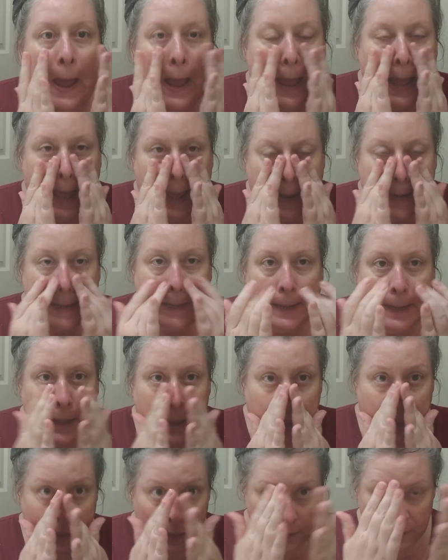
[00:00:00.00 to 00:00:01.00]
And
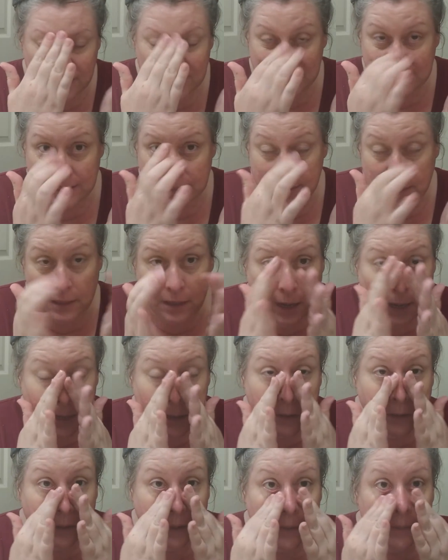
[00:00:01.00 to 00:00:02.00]
this is a
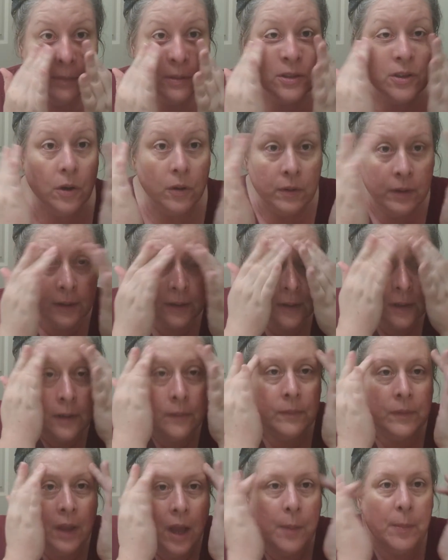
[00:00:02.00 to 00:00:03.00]
night cream, so
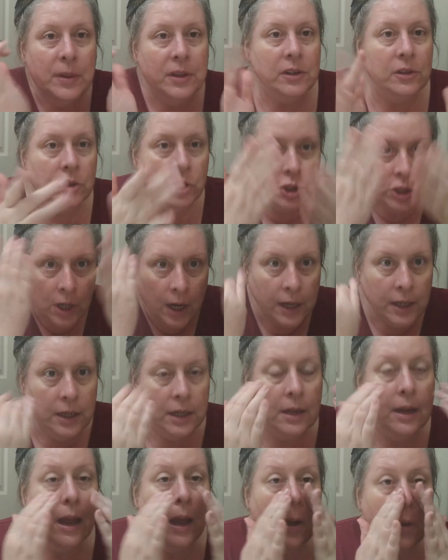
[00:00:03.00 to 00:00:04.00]
I'm a little
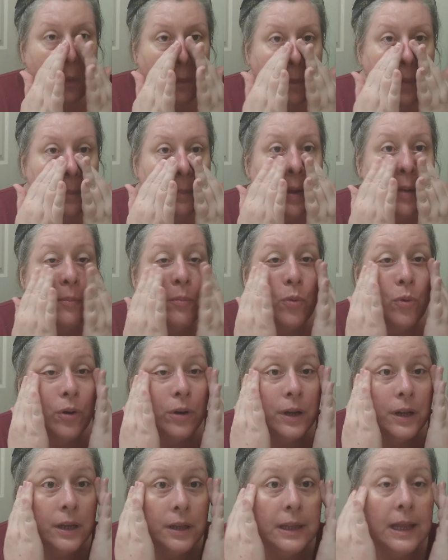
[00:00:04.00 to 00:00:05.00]
shiny now, but by
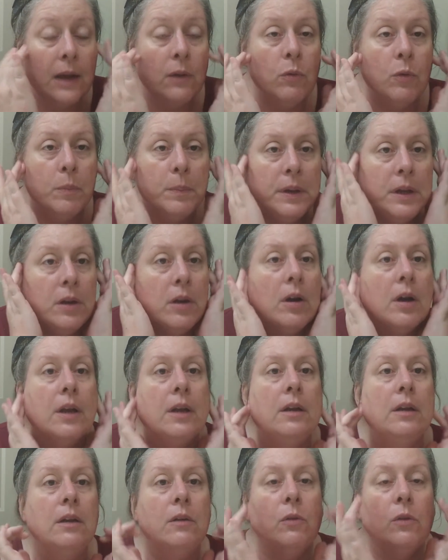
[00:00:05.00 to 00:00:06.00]
morning that will be
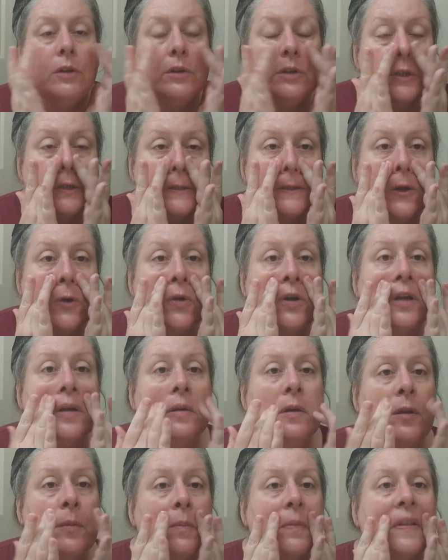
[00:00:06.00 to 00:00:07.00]
gone. It will just soak
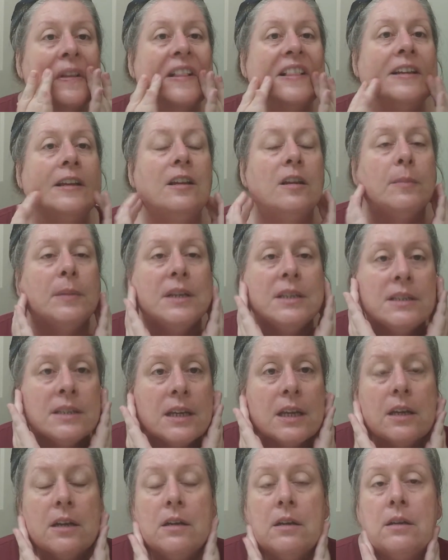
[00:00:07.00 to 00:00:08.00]
in completely into my
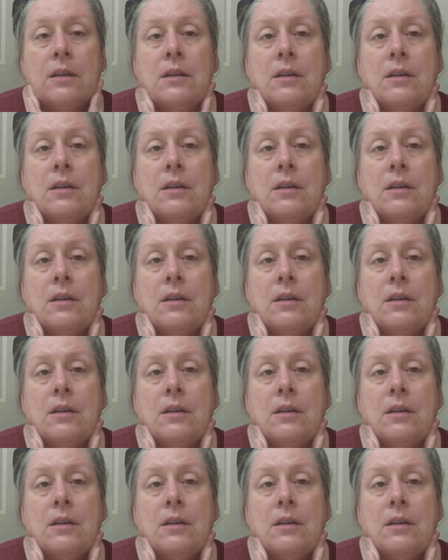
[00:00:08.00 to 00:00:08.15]
skin.